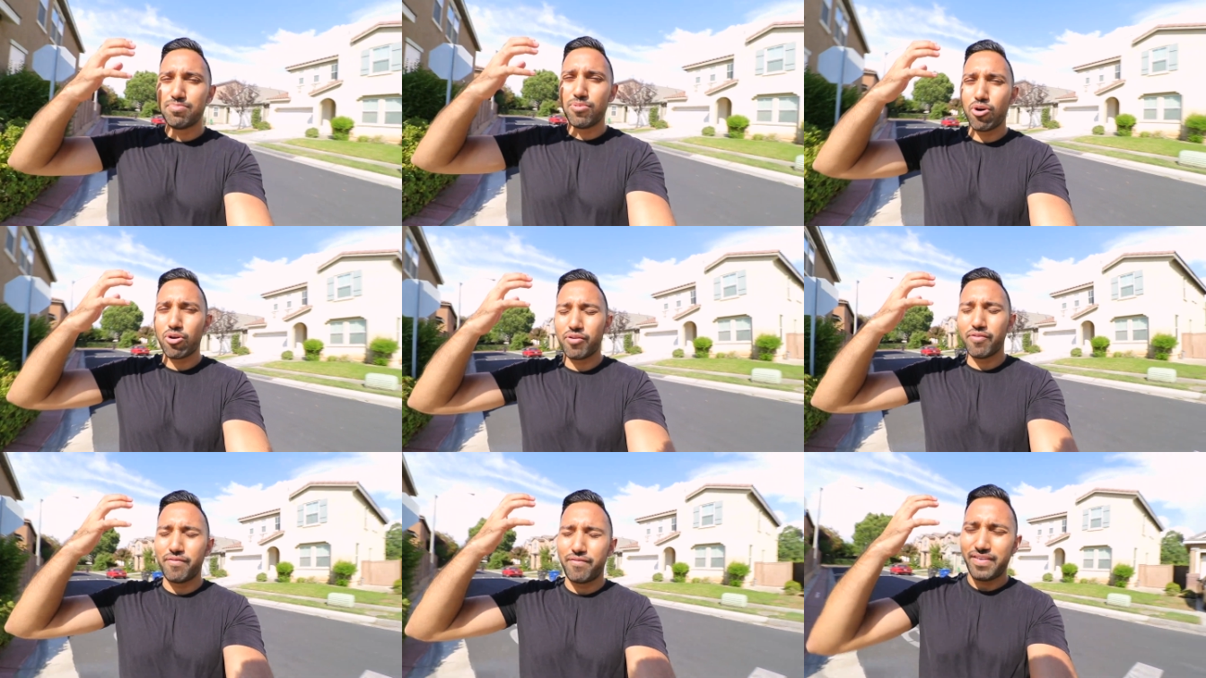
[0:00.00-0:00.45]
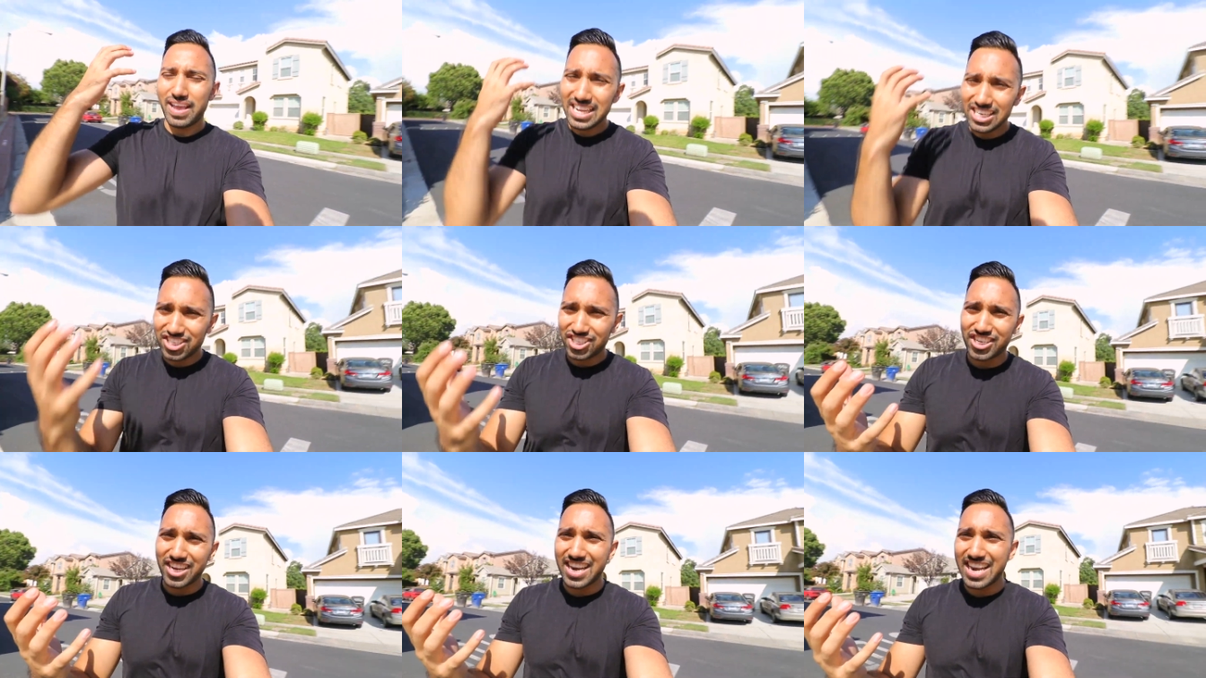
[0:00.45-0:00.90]

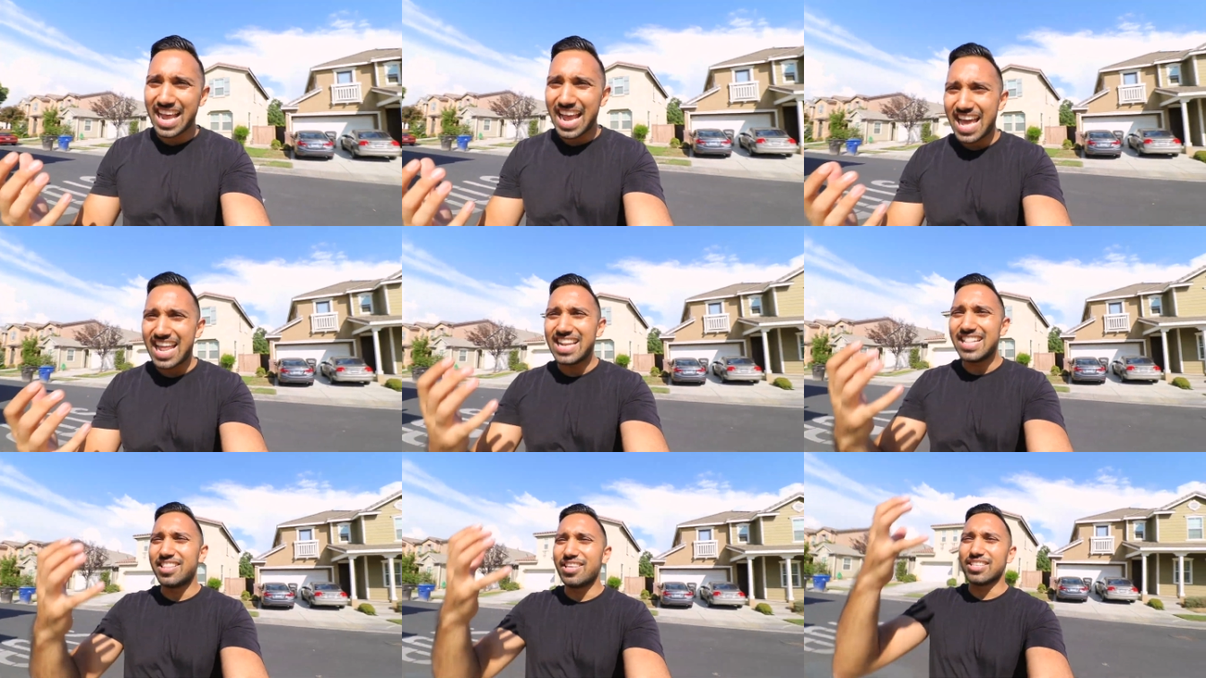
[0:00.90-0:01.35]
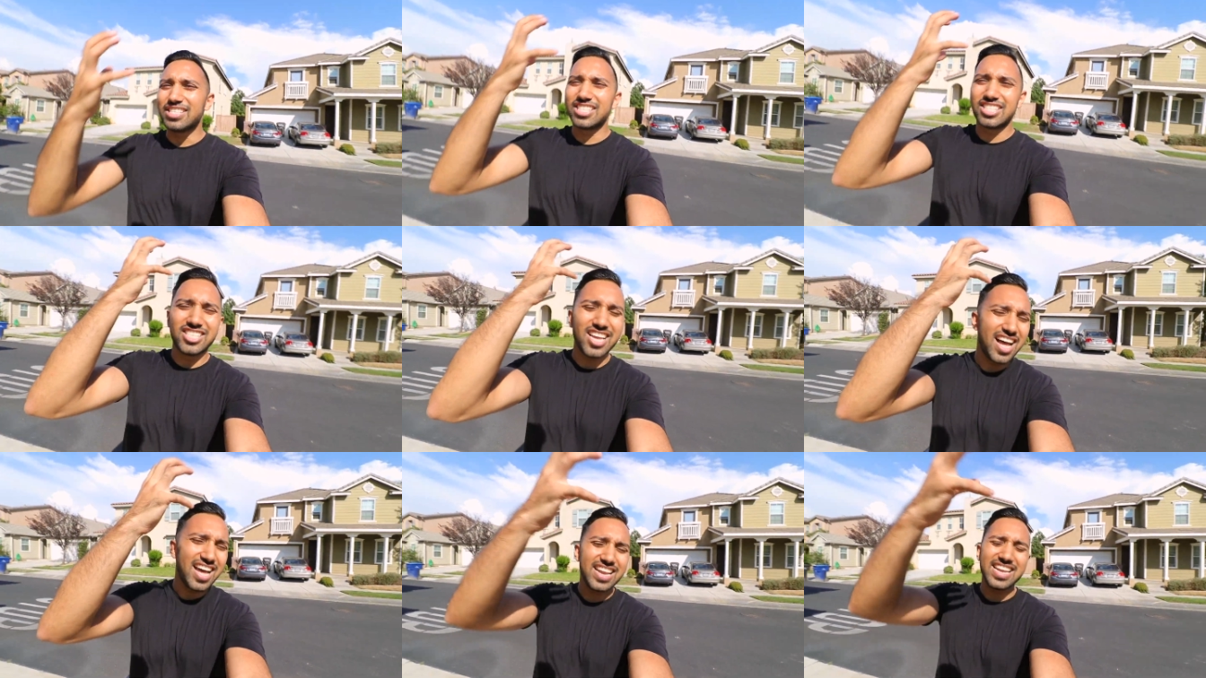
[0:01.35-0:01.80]
motivation and the
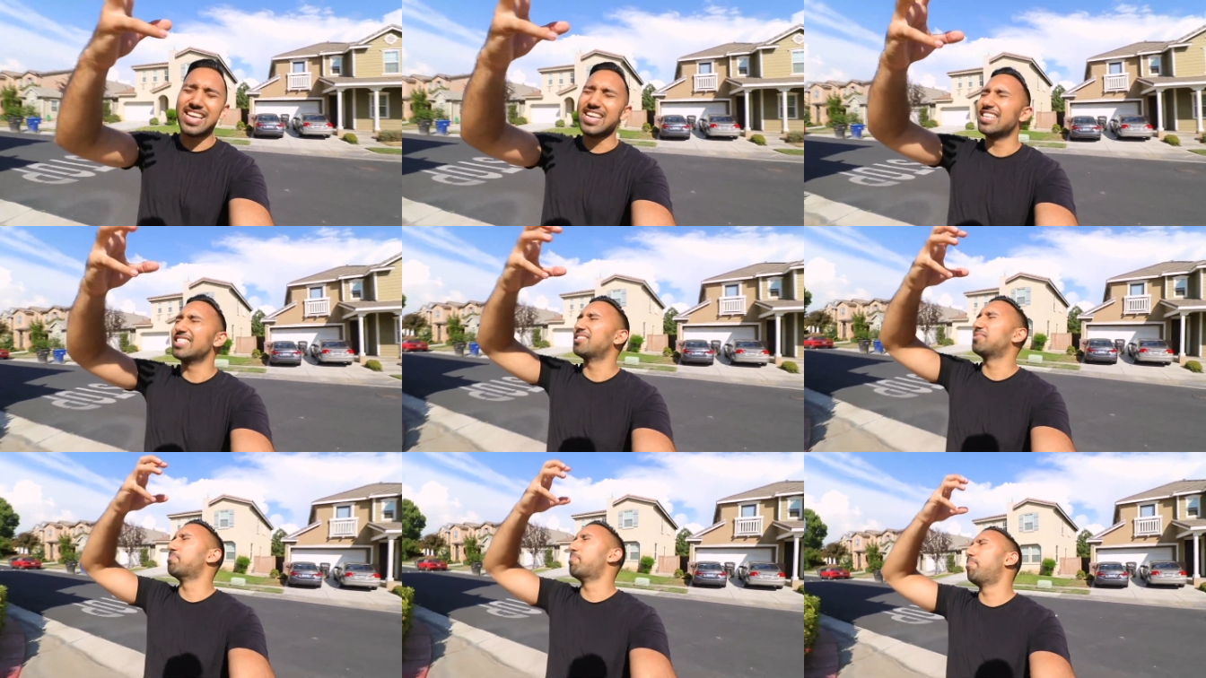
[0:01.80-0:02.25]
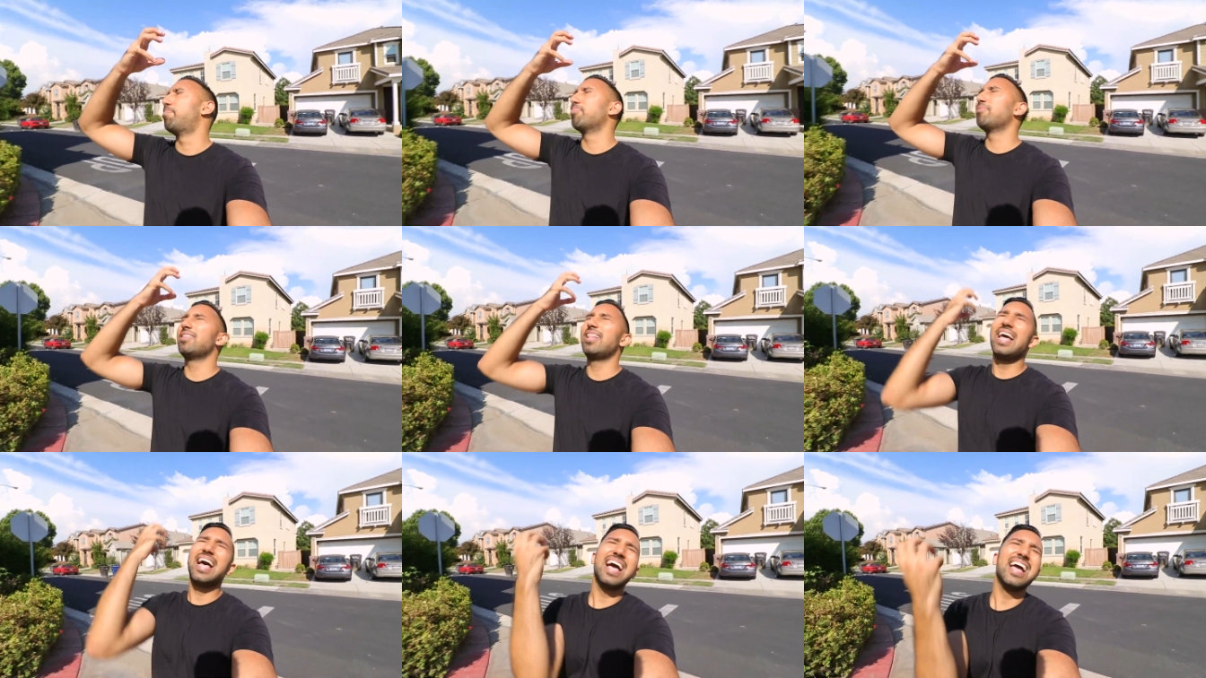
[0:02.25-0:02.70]
sun is
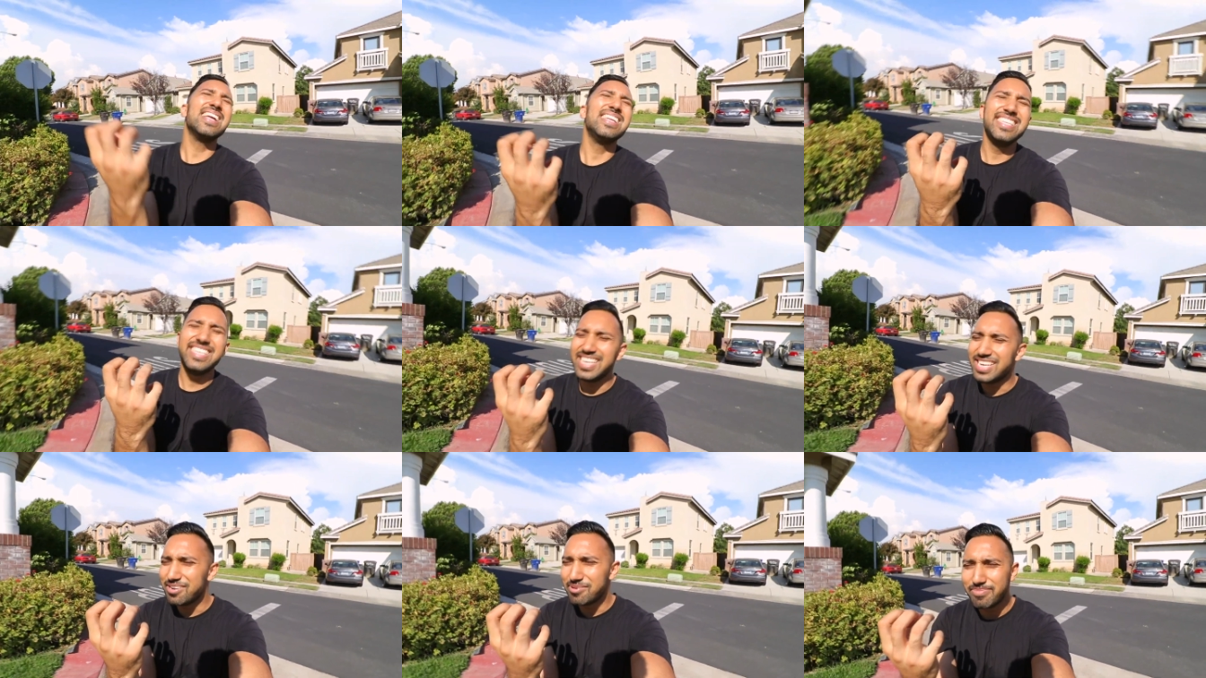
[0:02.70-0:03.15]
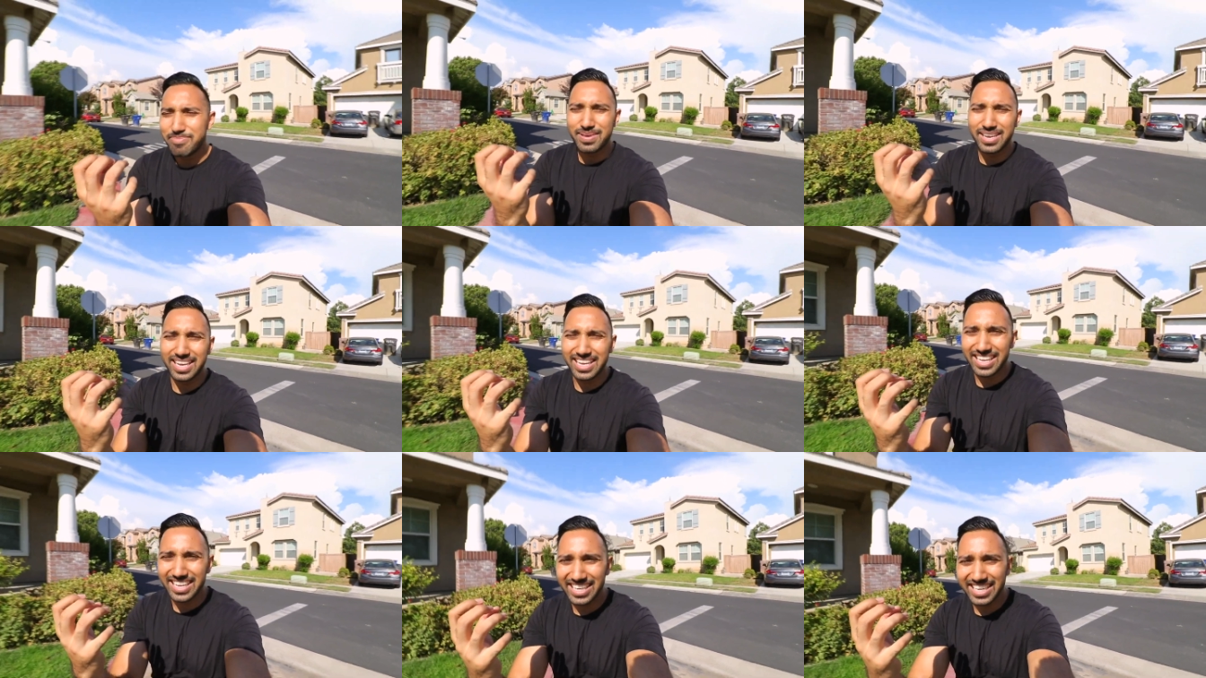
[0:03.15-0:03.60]
blinding
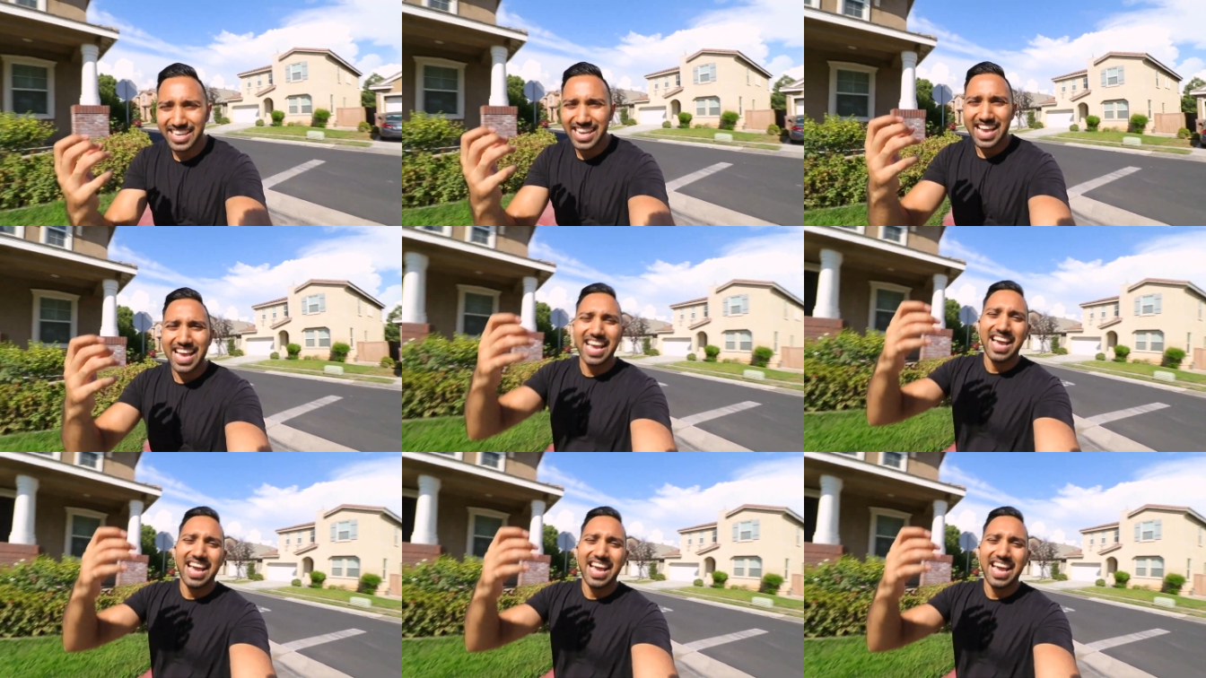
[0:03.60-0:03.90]
me